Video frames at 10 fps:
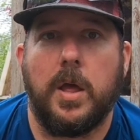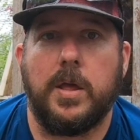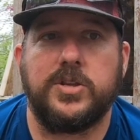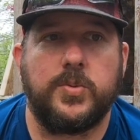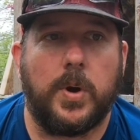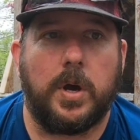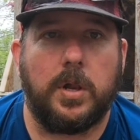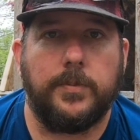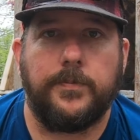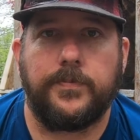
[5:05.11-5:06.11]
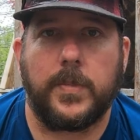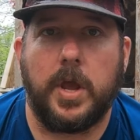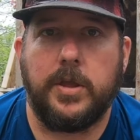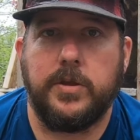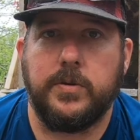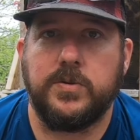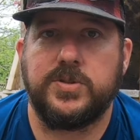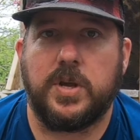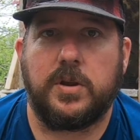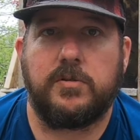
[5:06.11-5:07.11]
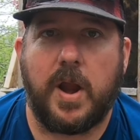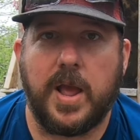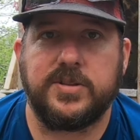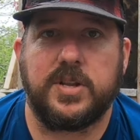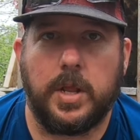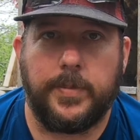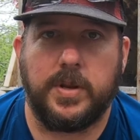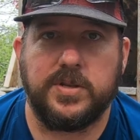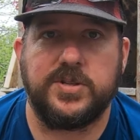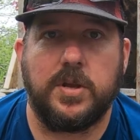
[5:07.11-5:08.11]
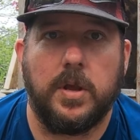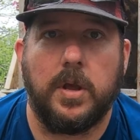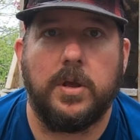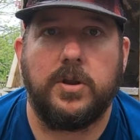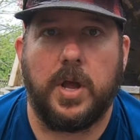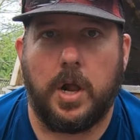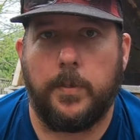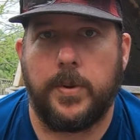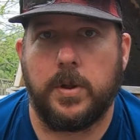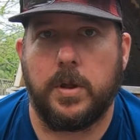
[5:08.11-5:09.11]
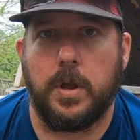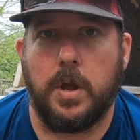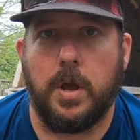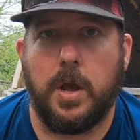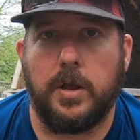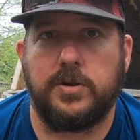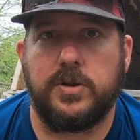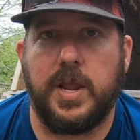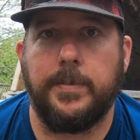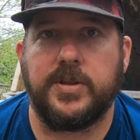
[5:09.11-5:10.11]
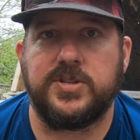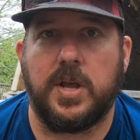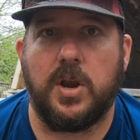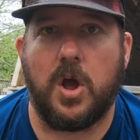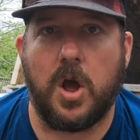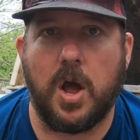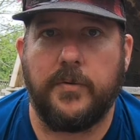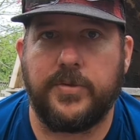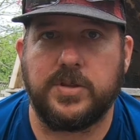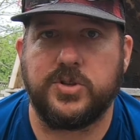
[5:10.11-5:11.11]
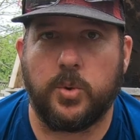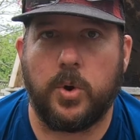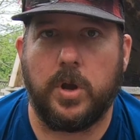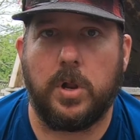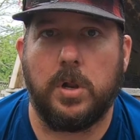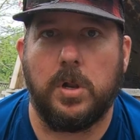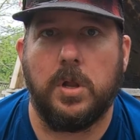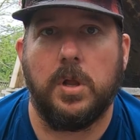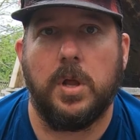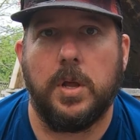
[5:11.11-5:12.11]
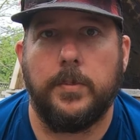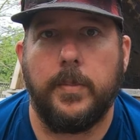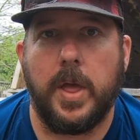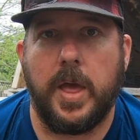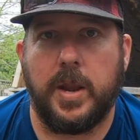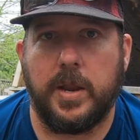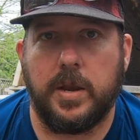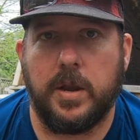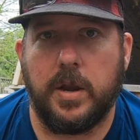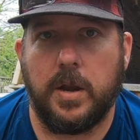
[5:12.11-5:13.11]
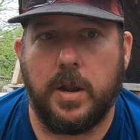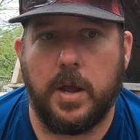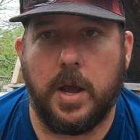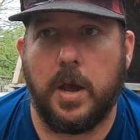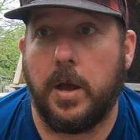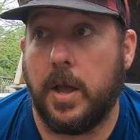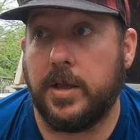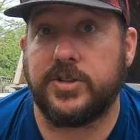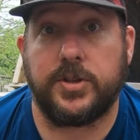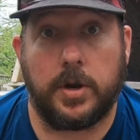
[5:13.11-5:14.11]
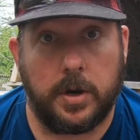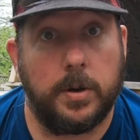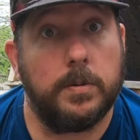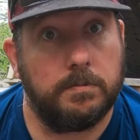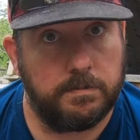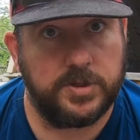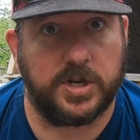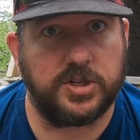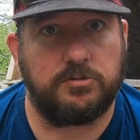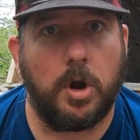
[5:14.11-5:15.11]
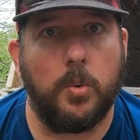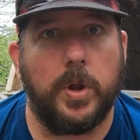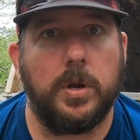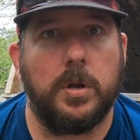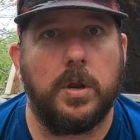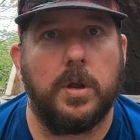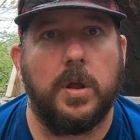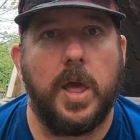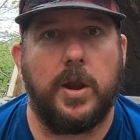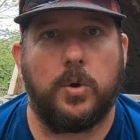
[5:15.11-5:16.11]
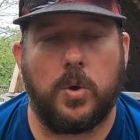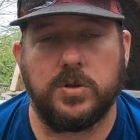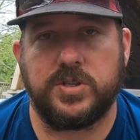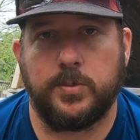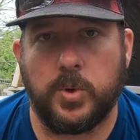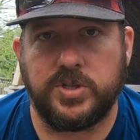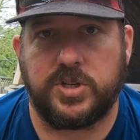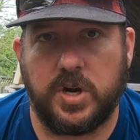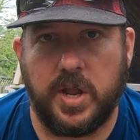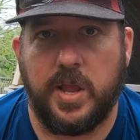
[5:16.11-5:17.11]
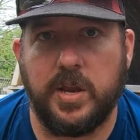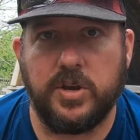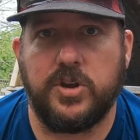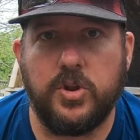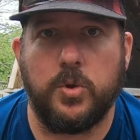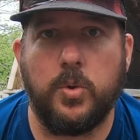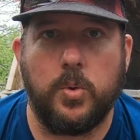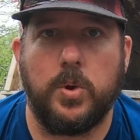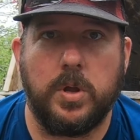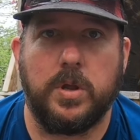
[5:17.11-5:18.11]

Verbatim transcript: As well, I use uh, grass clippings to help uh, keep the sun off the soil and it uh, as they're just growing and it holds the moisture into